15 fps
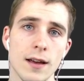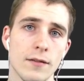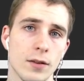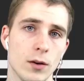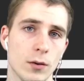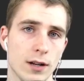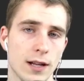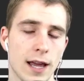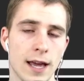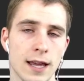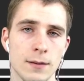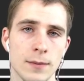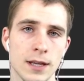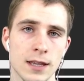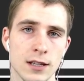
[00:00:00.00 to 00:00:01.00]
if you want an
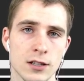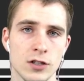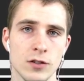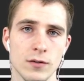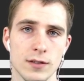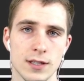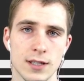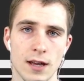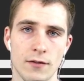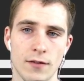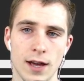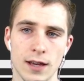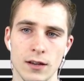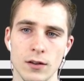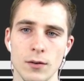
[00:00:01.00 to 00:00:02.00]
enemy that shoots stuff
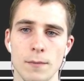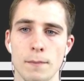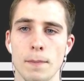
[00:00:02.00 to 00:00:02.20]
at you,